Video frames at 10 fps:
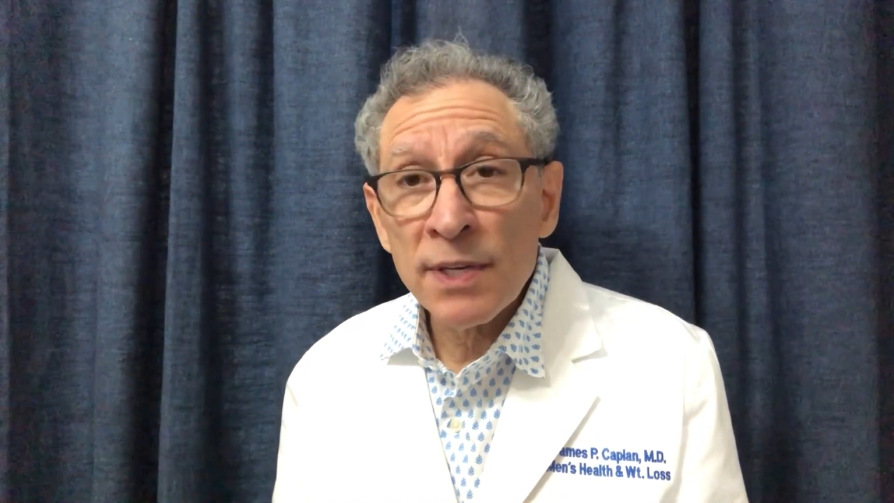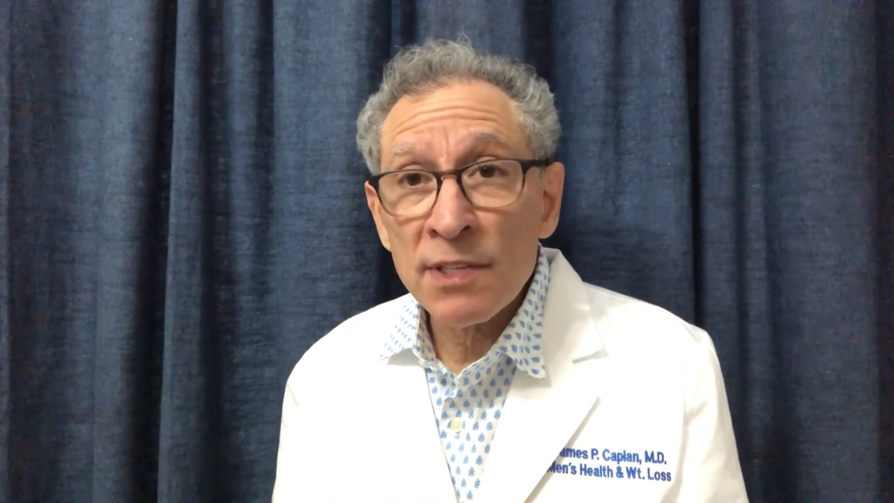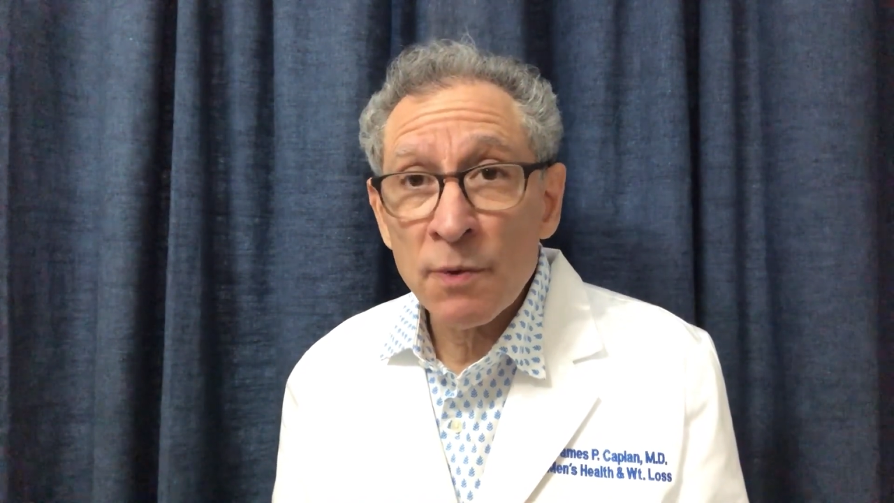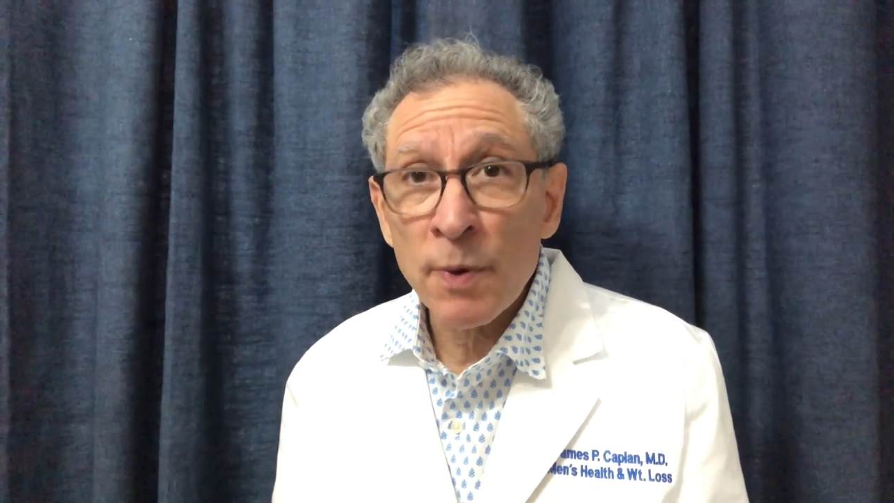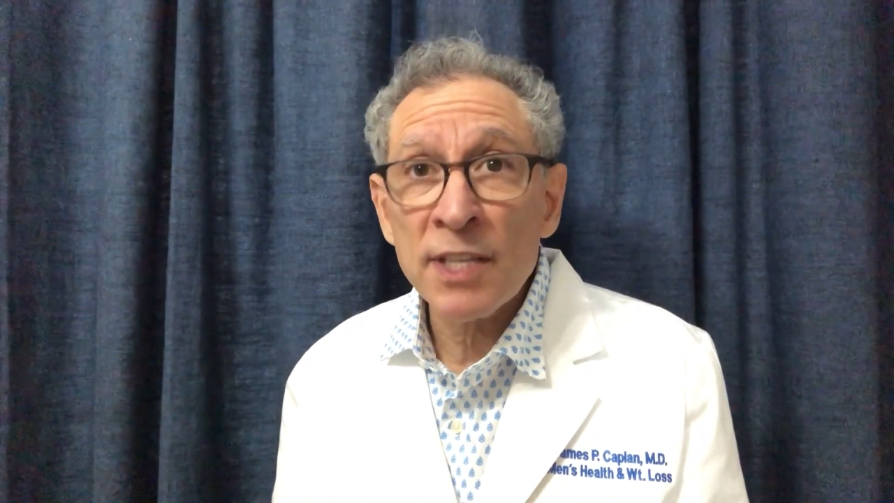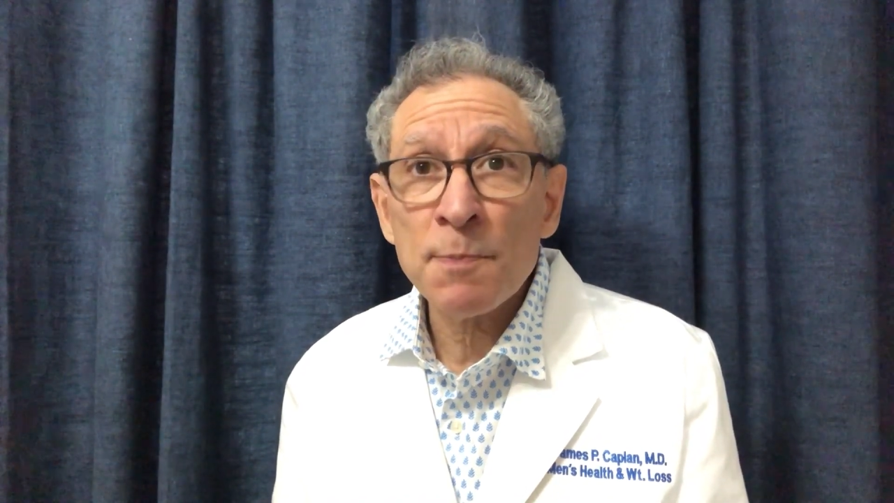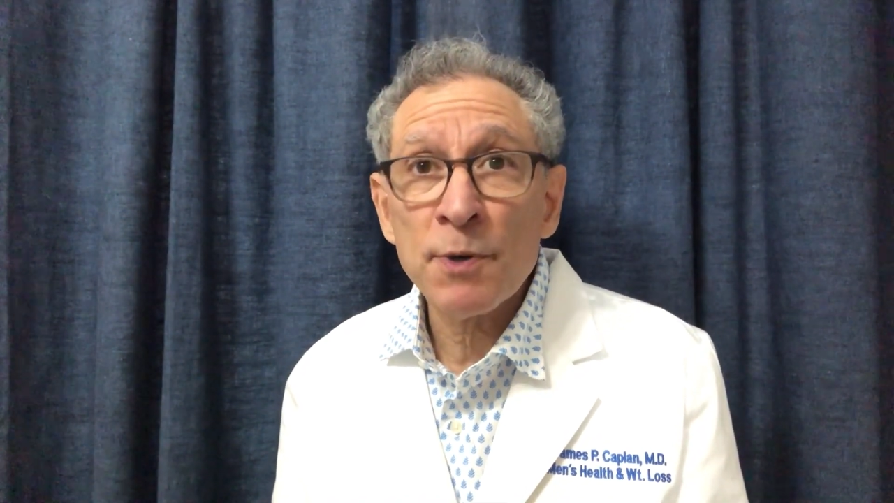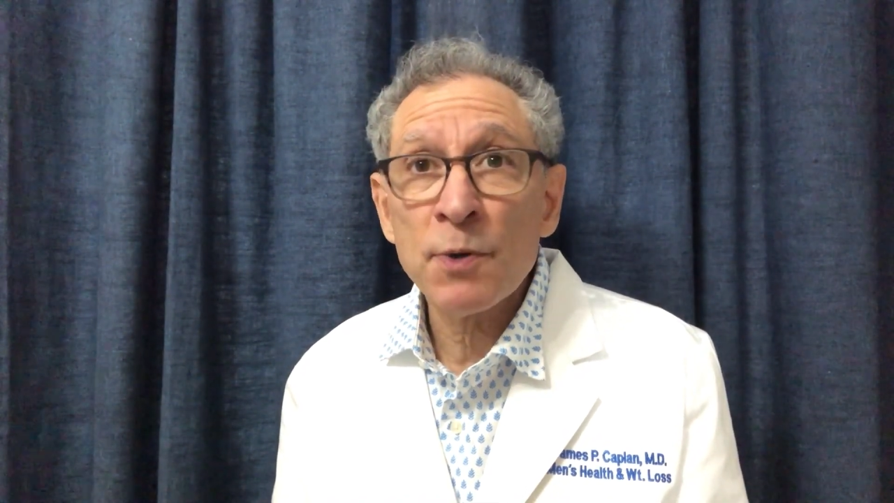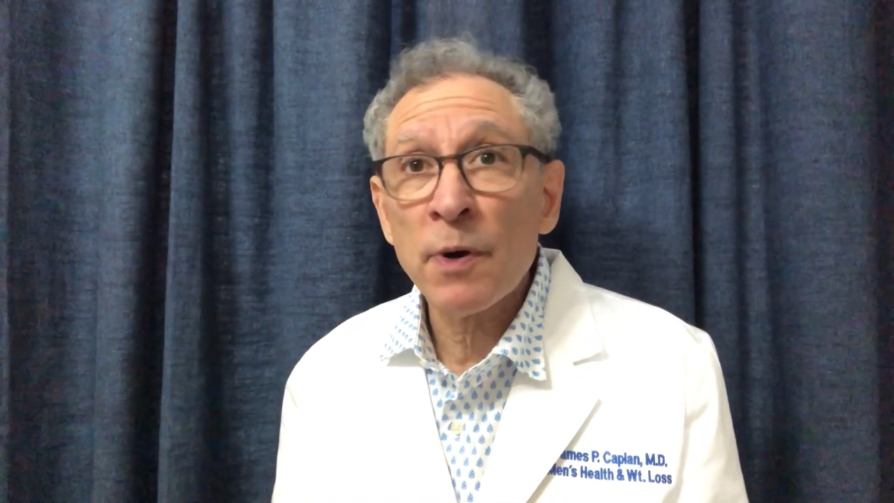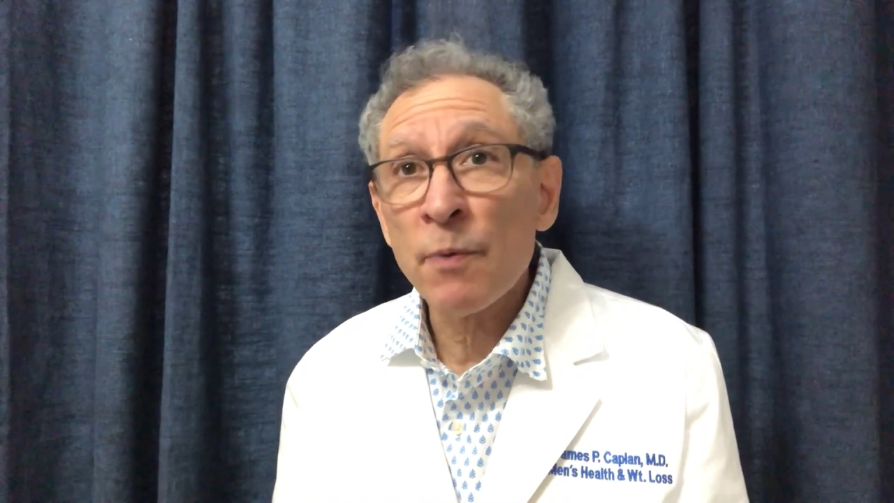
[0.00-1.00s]
the
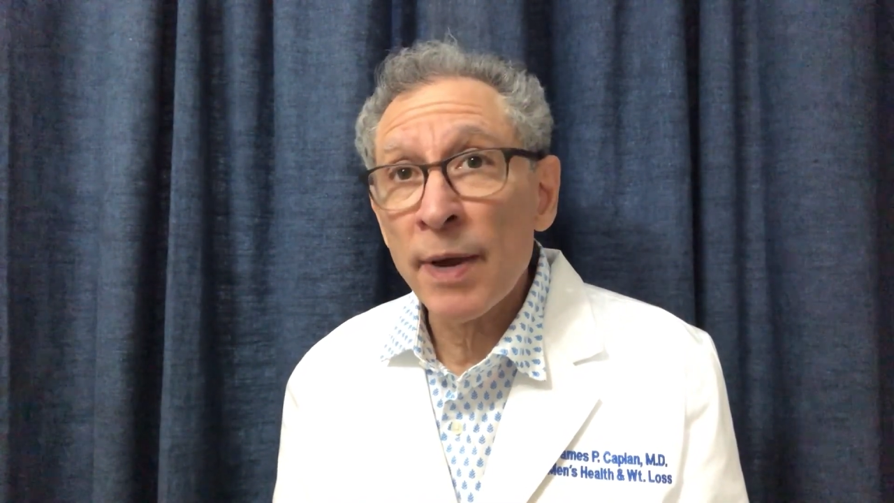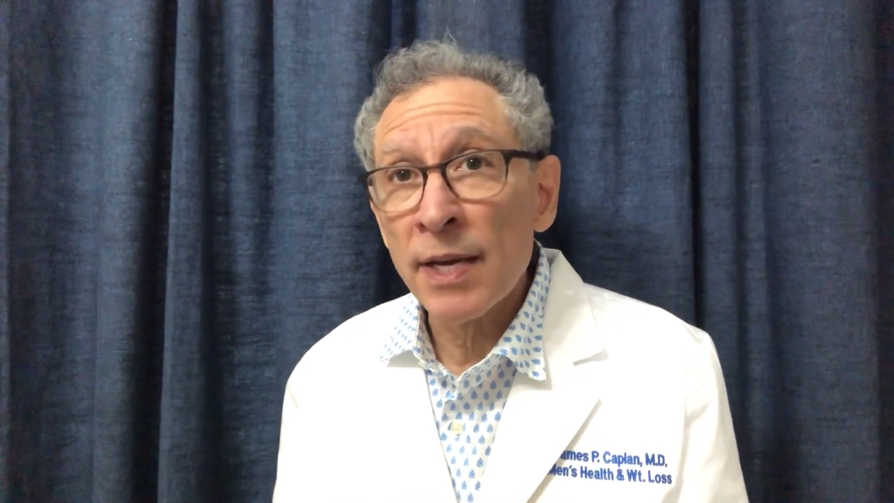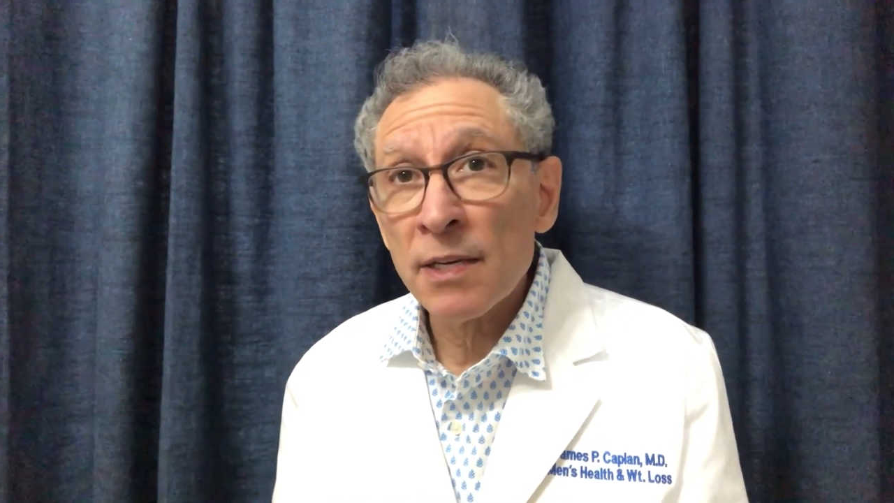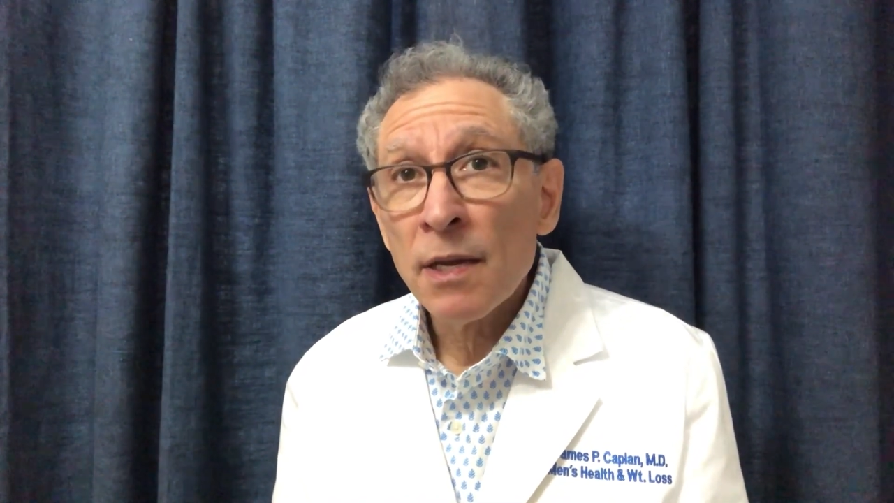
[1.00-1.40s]
respiratory rate,